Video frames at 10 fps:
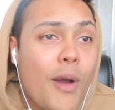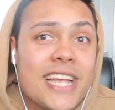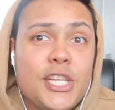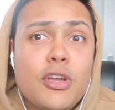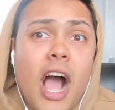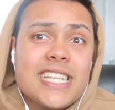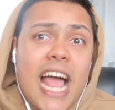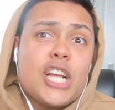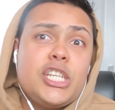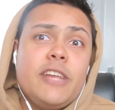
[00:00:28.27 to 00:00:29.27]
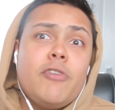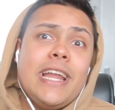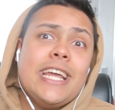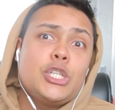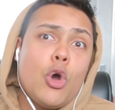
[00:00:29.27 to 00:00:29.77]
Okay, so you guys actually
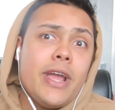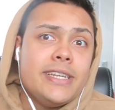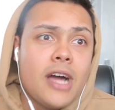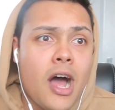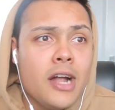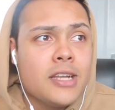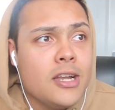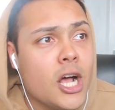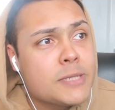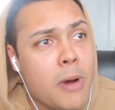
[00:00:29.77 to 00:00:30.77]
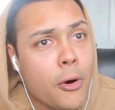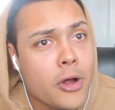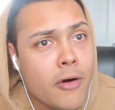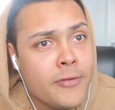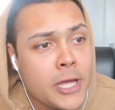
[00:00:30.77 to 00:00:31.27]
really enjoyed uh, the last Mario
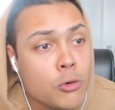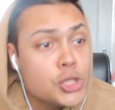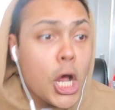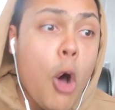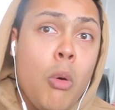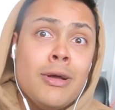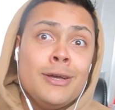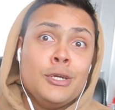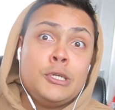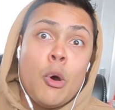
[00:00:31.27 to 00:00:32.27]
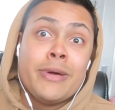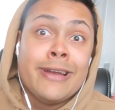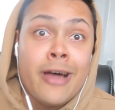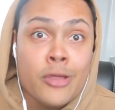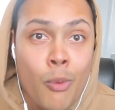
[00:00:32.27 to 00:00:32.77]
Kart video, so doing
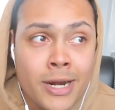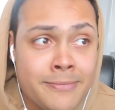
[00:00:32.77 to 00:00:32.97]
another one.